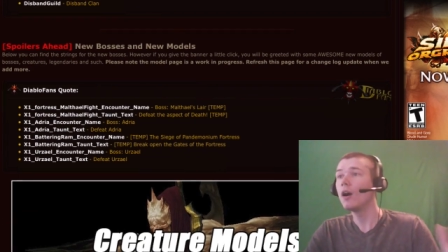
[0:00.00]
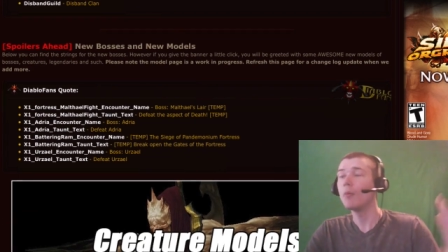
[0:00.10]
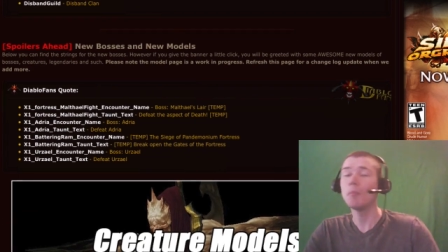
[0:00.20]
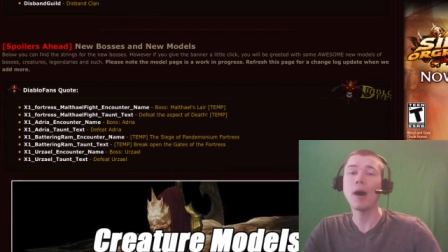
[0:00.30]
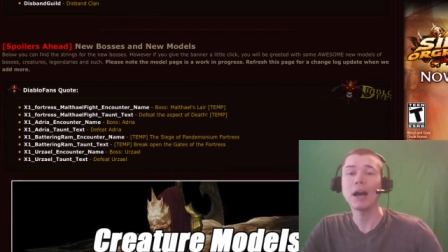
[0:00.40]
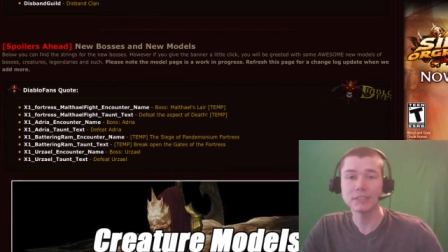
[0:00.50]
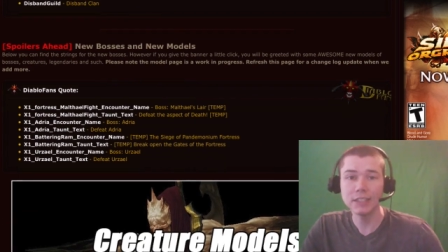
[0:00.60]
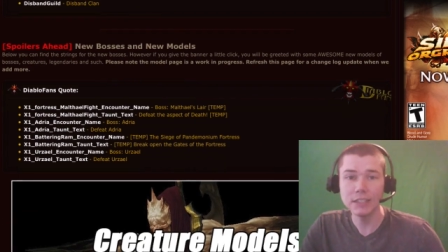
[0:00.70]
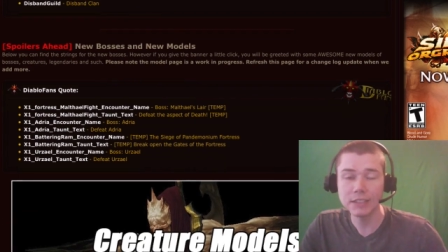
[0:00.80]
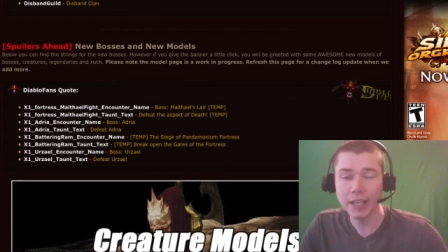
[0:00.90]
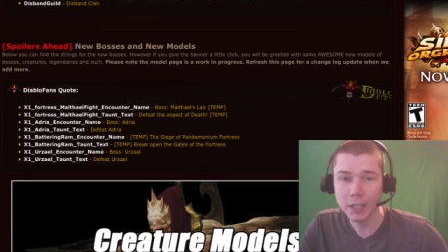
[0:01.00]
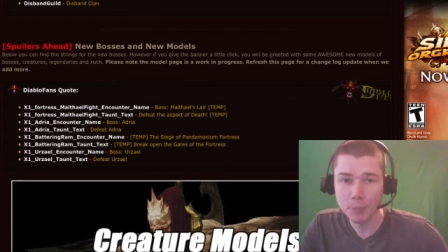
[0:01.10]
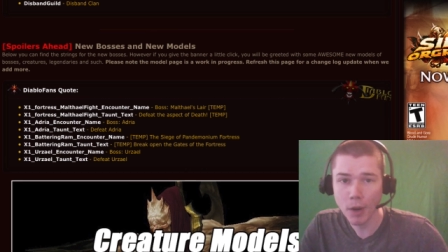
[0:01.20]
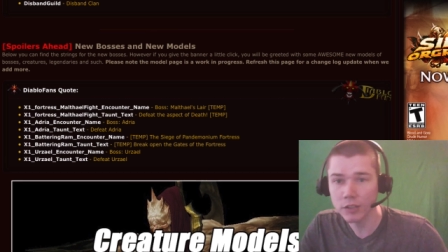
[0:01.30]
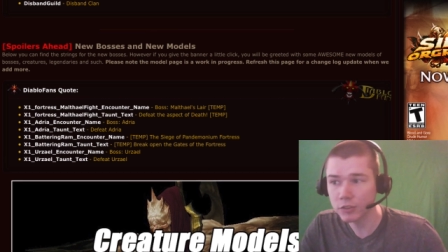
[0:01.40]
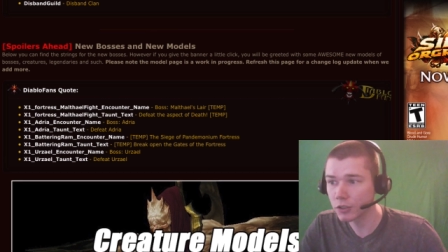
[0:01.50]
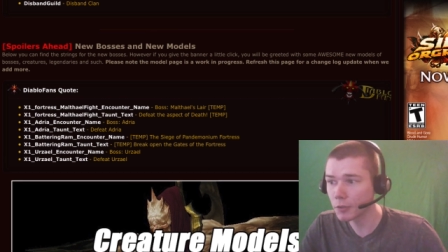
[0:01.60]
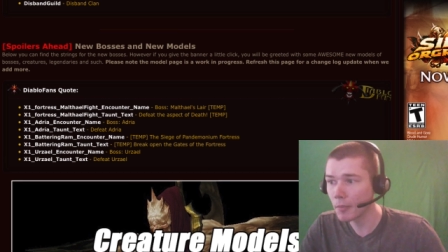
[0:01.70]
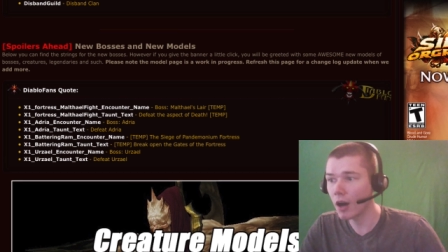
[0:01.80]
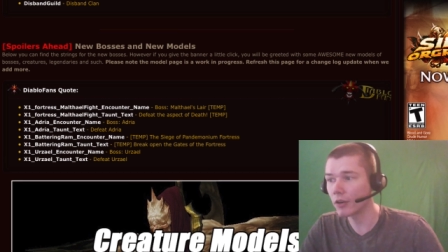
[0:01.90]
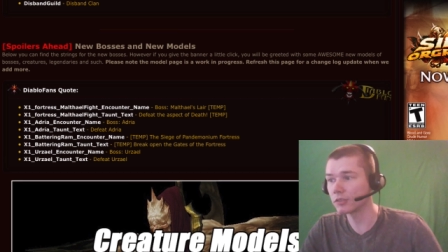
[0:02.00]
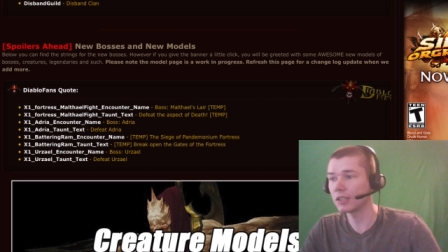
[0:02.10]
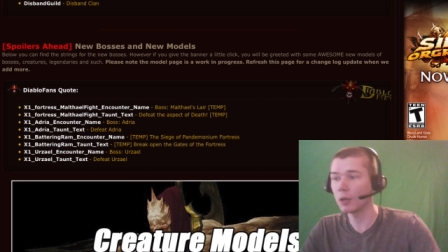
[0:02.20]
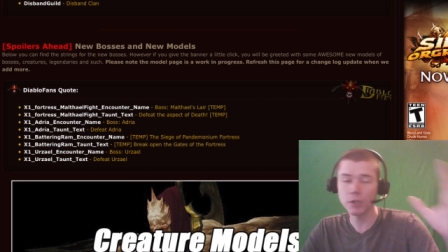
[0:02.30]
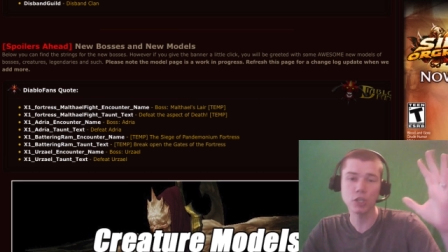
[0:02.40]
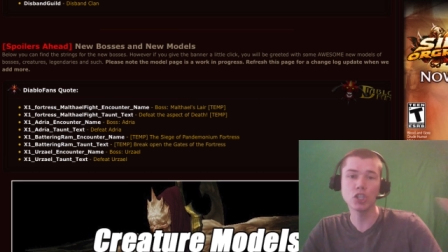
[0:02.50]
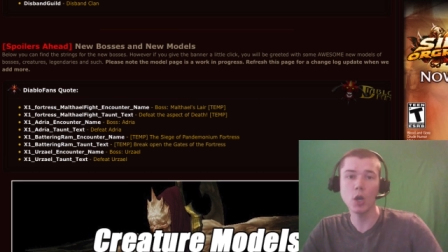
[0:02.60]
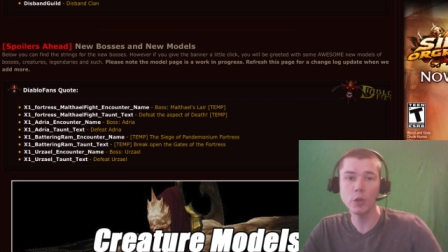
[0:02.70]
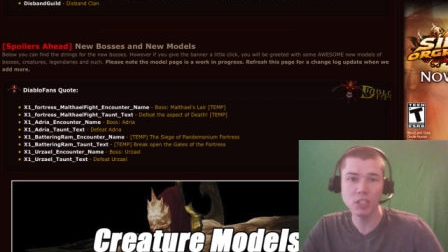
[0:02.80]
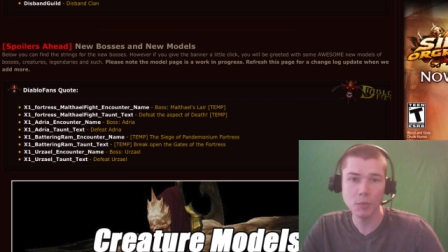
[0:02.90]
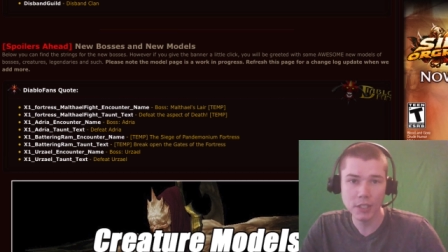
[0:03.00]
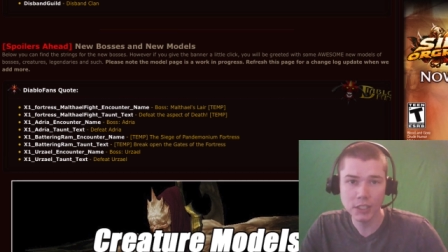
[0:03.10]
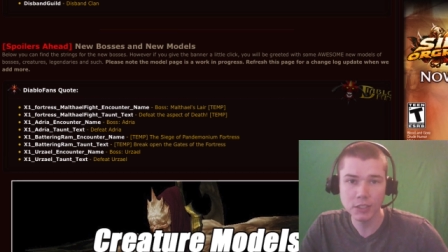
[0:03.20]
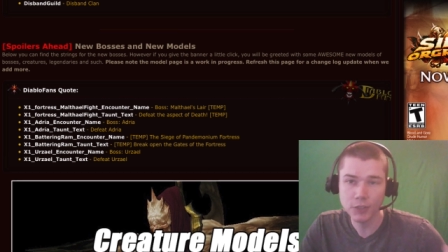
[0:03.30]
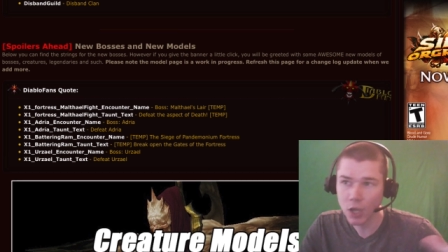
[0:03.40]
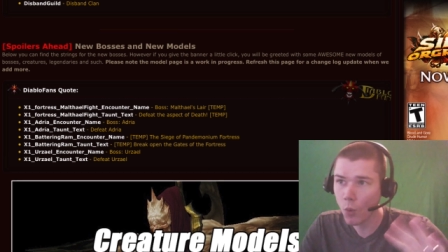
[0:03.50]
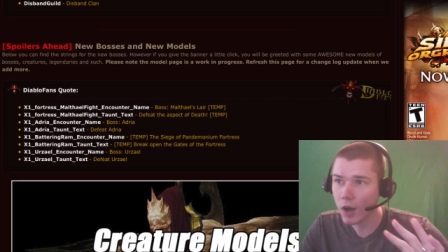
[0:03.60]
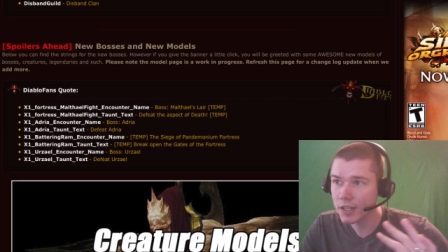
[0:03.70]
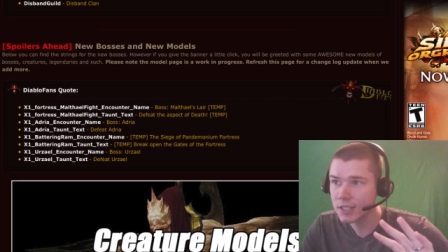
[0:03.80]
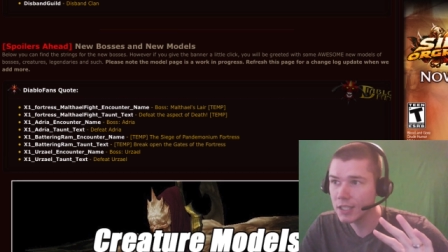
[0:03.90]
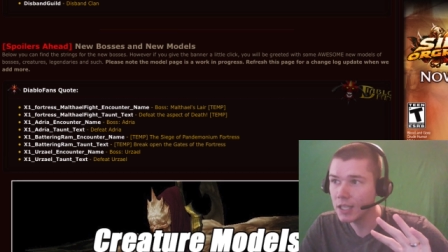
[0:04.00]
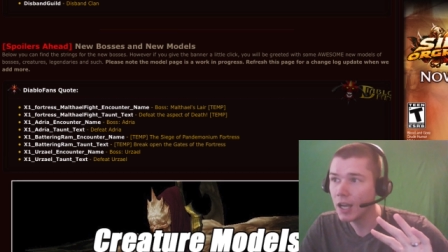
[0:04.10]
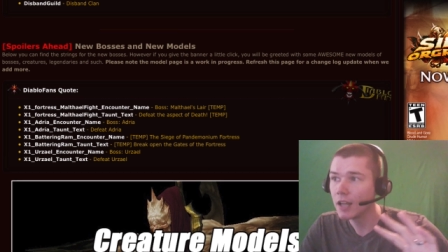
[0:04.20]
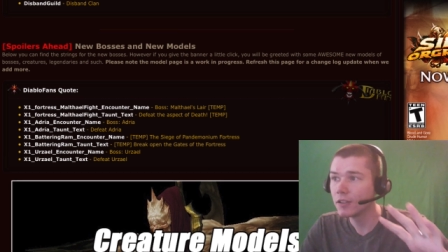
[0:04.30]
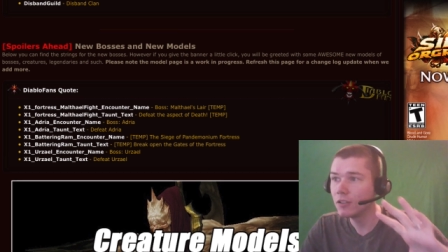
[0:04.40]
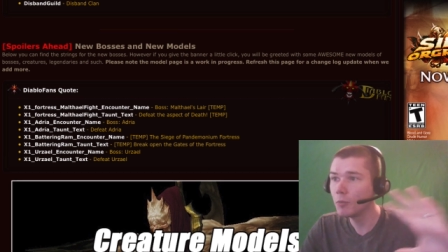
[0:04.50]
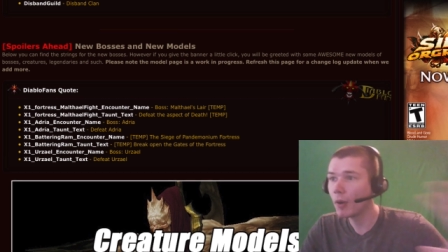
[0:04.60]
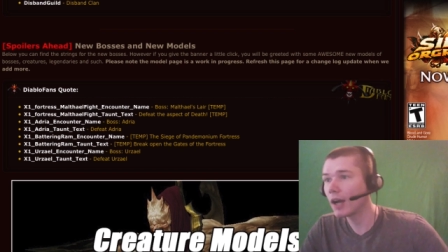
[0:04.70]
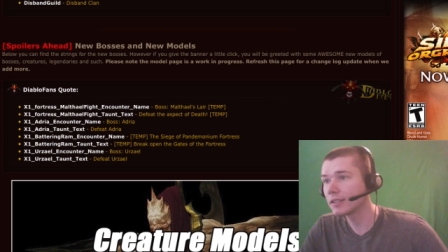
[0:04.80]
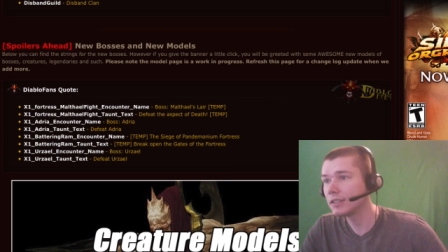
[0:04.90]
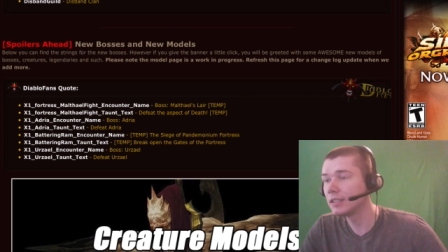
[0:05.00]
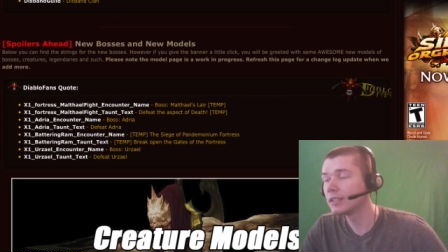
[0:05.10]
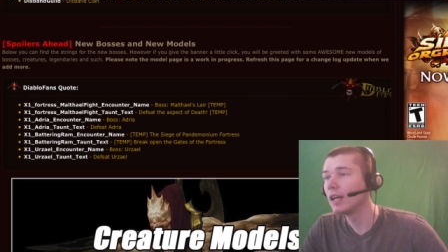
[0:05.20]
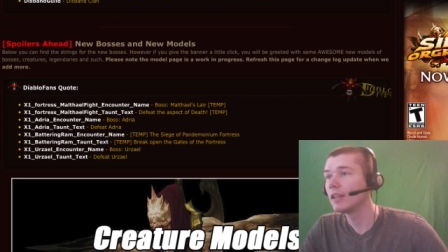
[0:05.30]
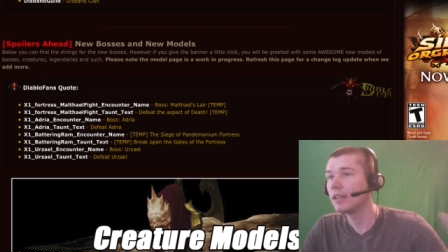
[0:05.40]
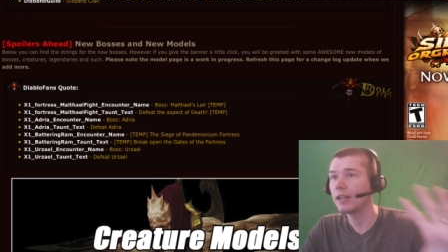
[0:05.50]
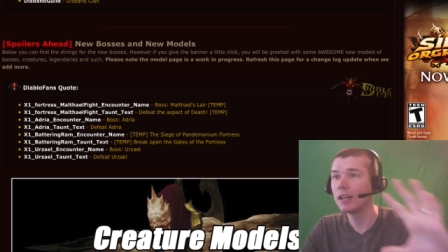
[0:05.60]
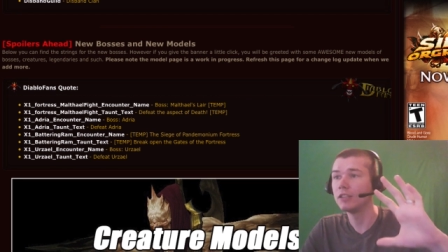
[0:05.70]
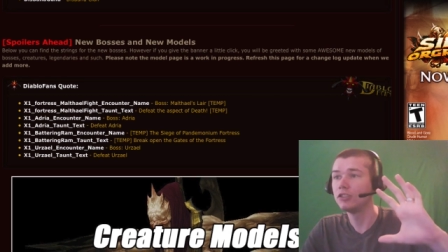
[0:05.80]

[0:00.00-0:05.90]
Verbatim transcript: bosses and monster models now i'm going to show you some of these if you don't want to see the new bosses then uh,